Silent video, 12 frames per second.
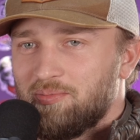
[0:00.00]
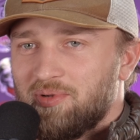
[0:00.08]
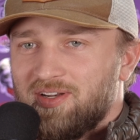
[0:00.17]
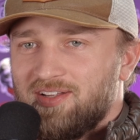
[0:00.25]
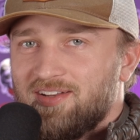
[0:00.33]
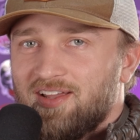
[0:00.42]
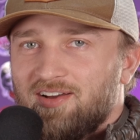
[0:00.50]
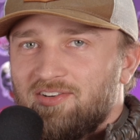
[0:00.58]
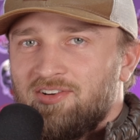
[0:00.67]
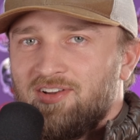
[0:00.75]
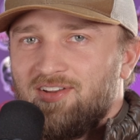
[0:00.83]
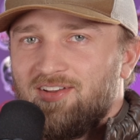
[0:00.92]
money
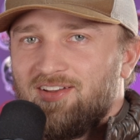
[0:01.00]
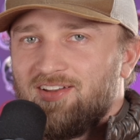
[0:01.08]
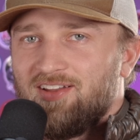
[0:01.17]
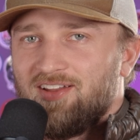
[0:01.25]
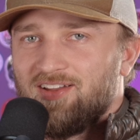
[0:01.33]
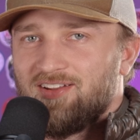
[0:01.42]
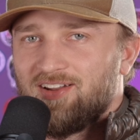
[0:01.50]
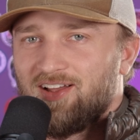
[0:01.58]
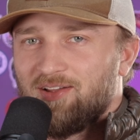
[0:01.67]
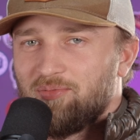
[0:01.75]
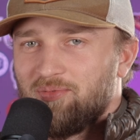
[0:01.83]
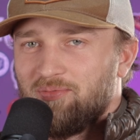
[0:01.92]
now and
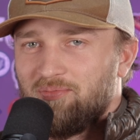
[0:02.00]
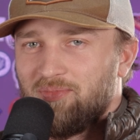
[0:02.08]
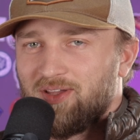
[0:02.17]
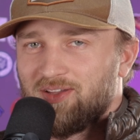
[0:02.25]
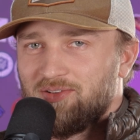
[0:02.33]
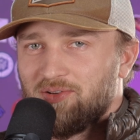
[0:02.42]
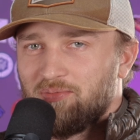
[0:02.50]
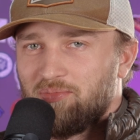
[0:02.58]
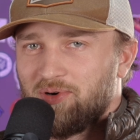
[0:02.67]
I make adult